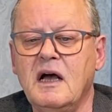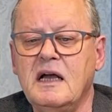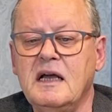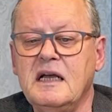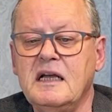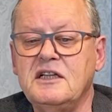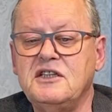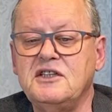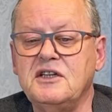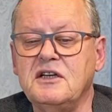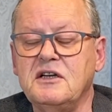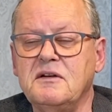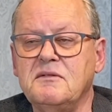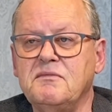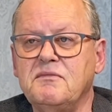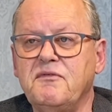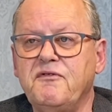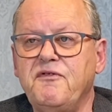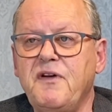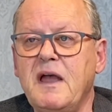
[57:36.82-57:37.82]
it's
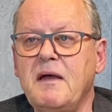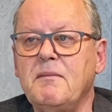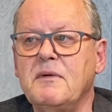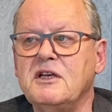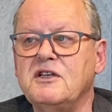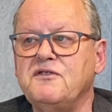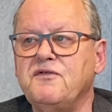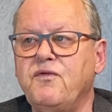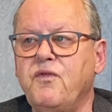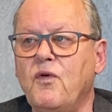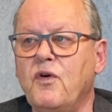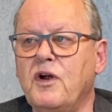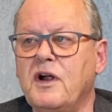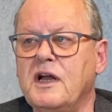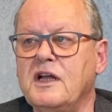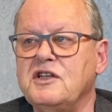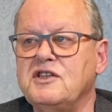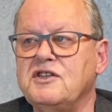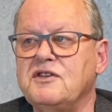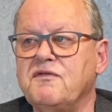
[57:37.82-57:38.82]
famous for
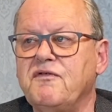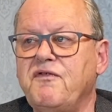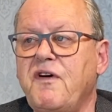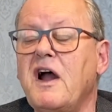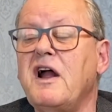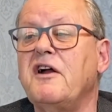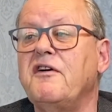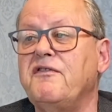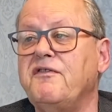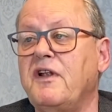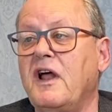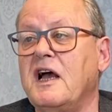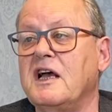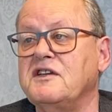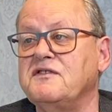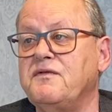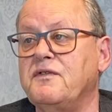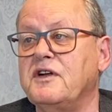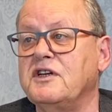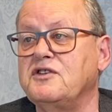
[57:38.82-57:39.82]
its
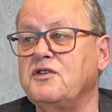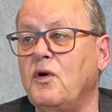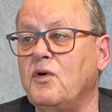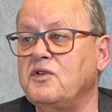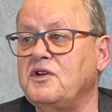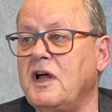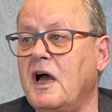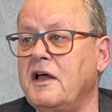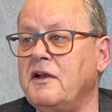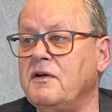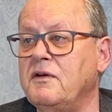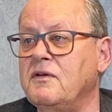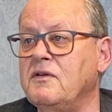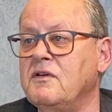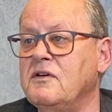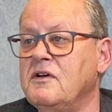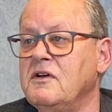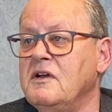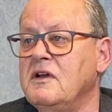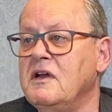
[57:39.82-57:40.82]
fireflies, for its Hotaru.
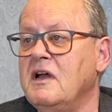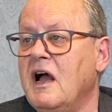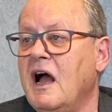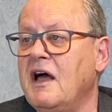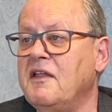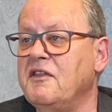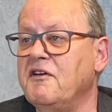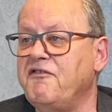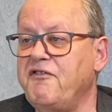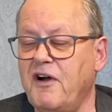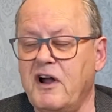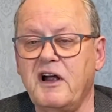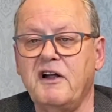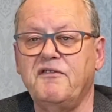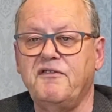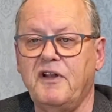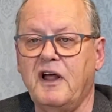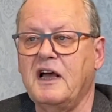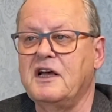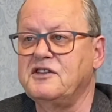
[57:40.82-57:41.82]
And the
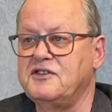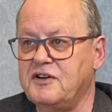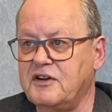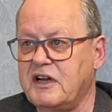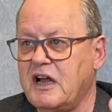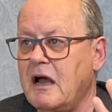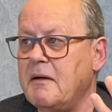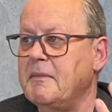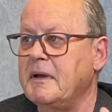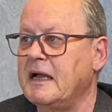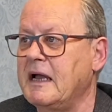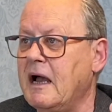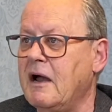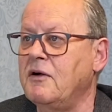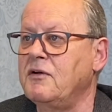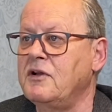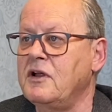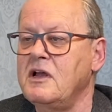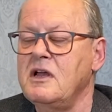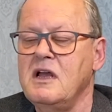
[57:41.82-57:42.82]
fireflies are coming
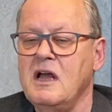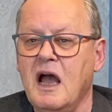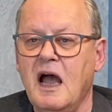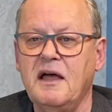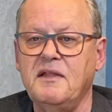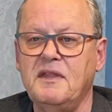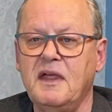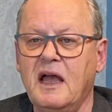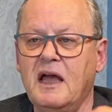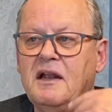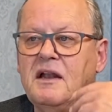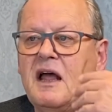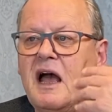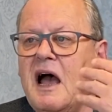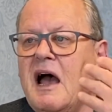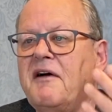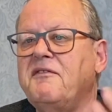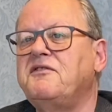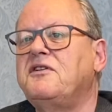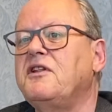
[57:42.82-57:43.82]
out. And then
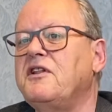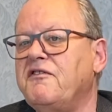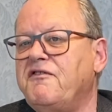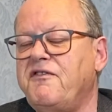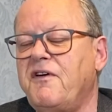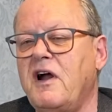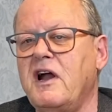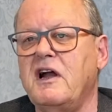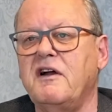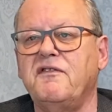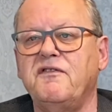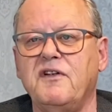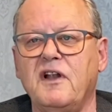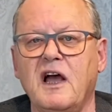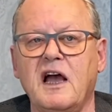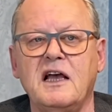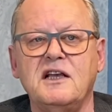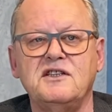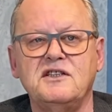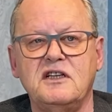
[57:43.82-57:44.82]
after the
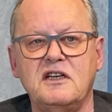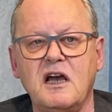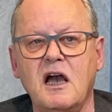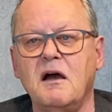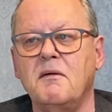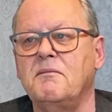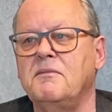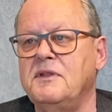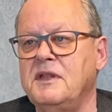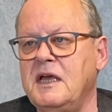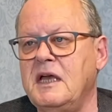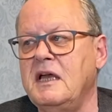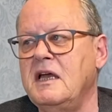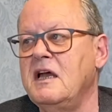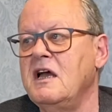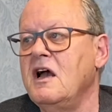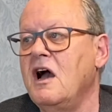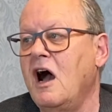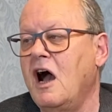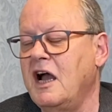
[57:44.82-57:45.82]
fireflies come the
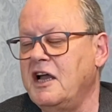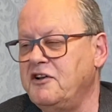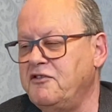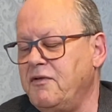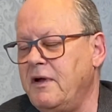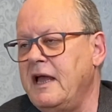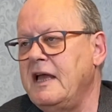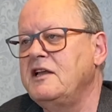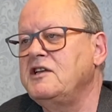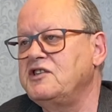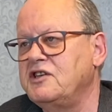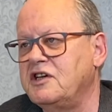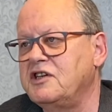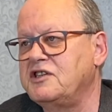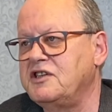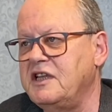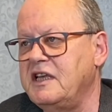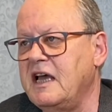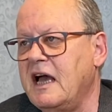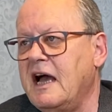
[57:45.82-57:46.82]

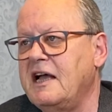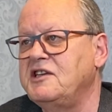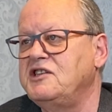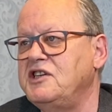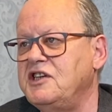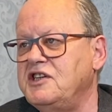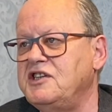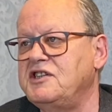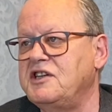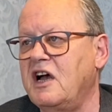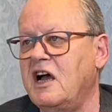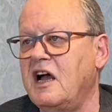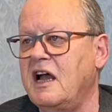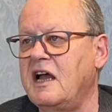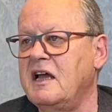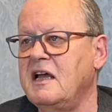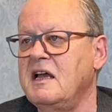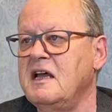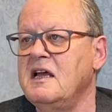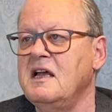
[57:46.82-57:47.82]
hydrangeas, the
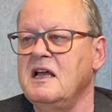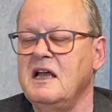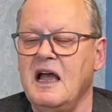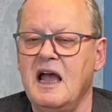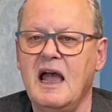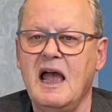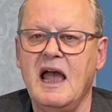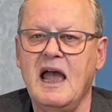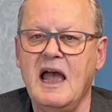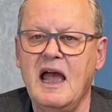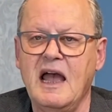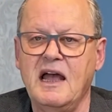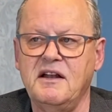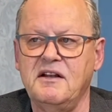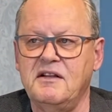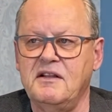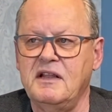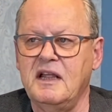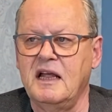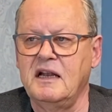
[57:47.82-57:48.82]
ajisai,
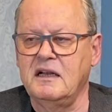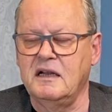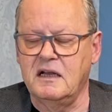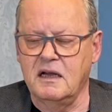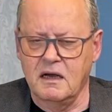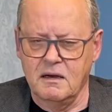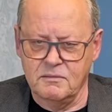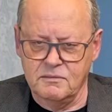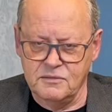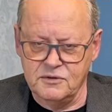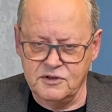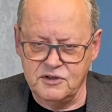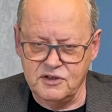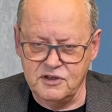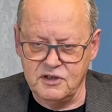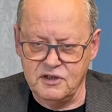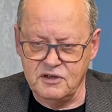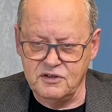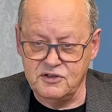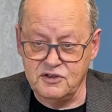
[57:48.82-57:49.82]
and then comes
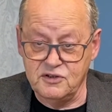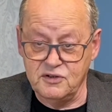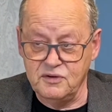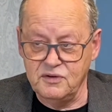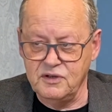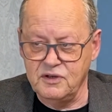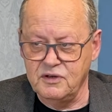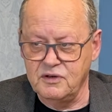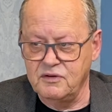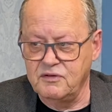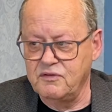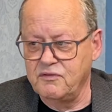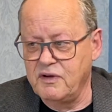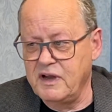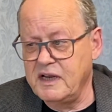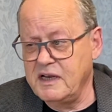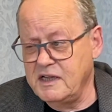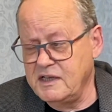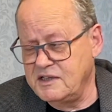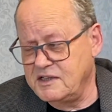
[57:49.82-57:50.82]
tsuyu,
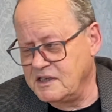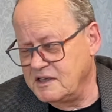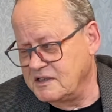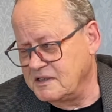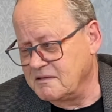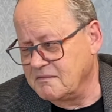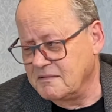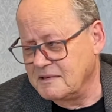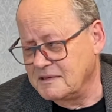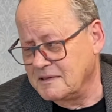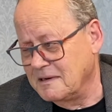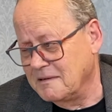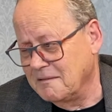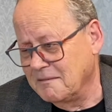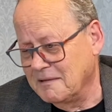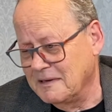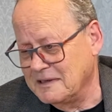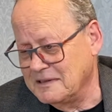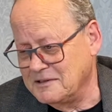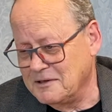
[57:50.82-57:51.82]
rainy season, which I
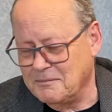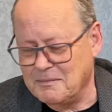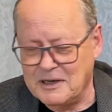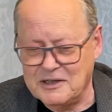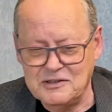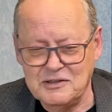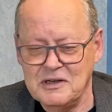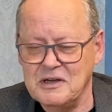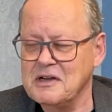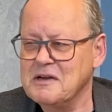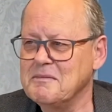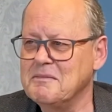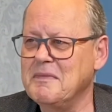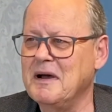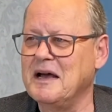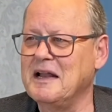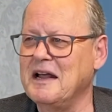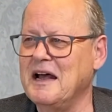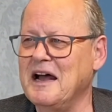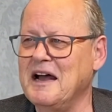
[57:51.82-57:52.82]
don't like so much.
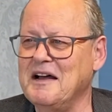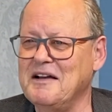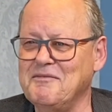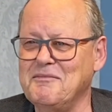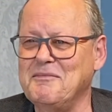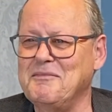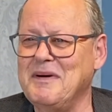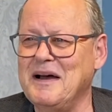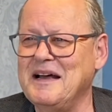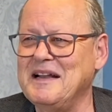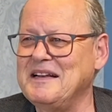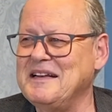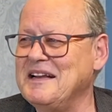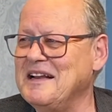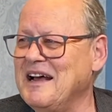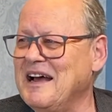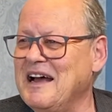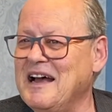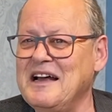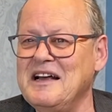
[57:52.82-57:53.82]
But
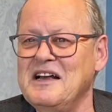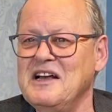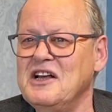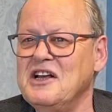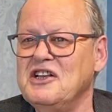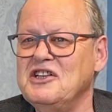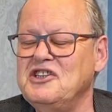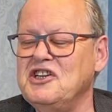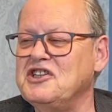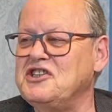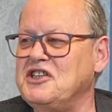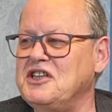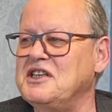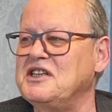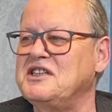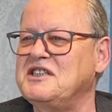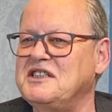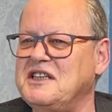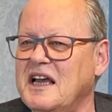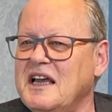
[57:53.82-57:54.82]
just
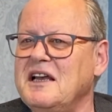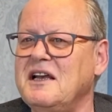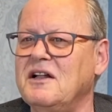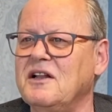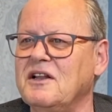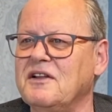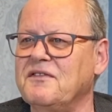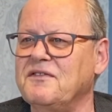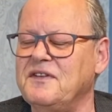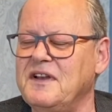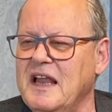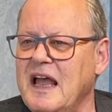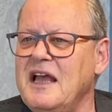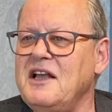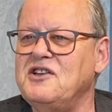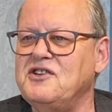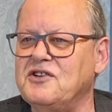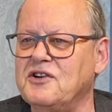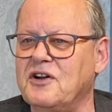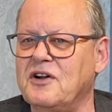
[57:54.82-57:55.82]
this cycle of
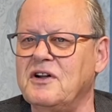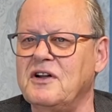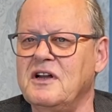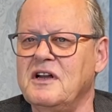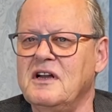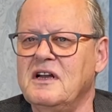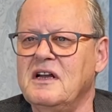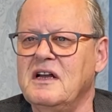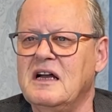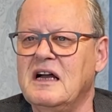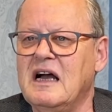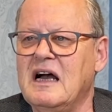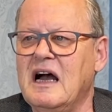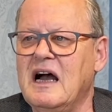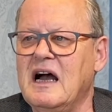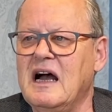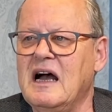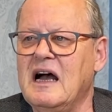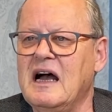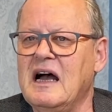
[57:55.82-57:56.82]
nature
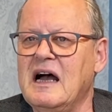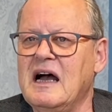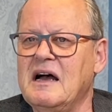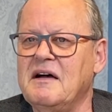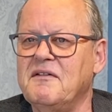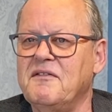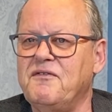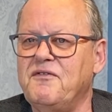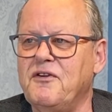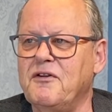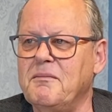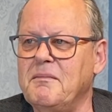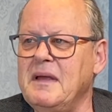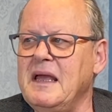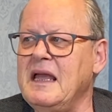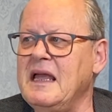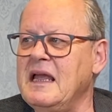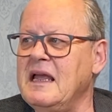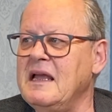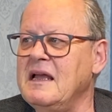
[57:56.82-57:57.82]
for
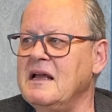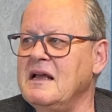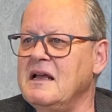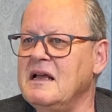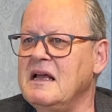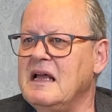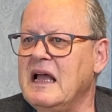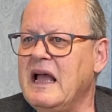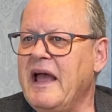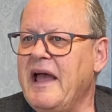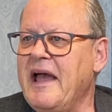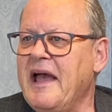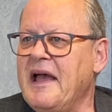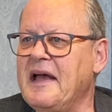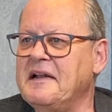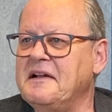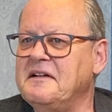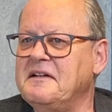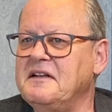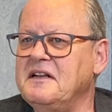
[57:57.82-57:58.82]
me,
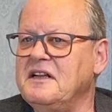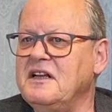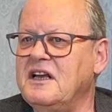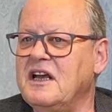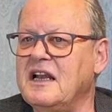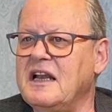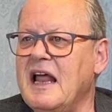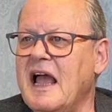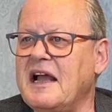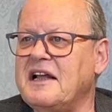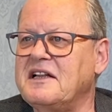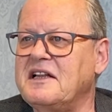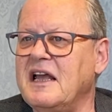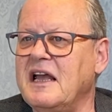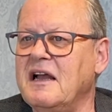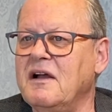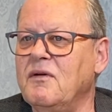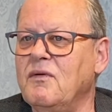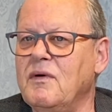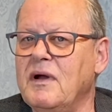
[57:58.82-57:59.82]
and
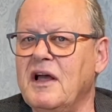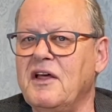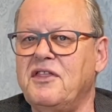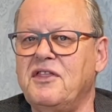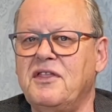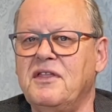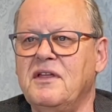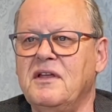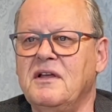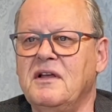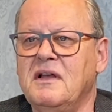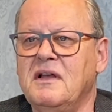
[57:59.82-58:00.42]
connecting with